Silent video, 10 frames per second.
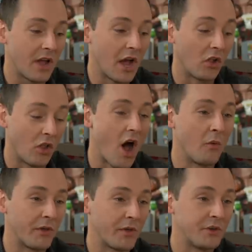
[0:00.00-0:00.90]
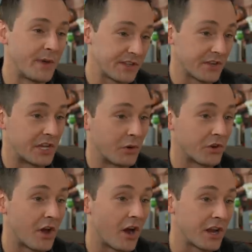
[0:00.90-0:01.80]
along with those bets like you were
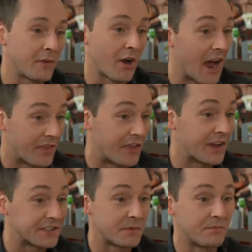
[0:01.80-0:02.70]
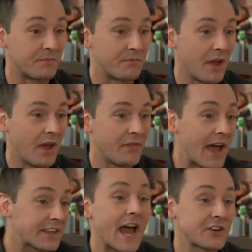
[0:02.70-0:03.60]
talking about, I think
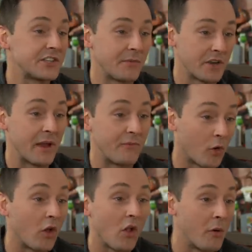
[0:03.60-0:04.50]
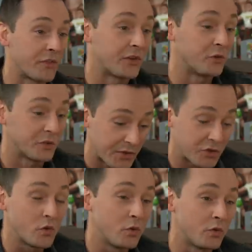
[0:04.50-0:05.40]
that's actually something to pay for along tools. But the
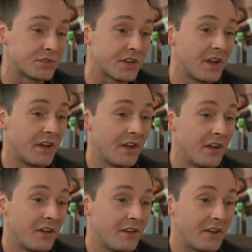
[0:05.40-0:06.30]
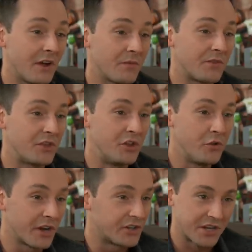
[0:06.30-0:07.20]
tools, you know, you
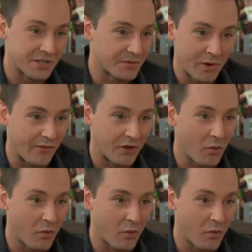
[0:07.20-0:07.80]
can adjust them to whatever you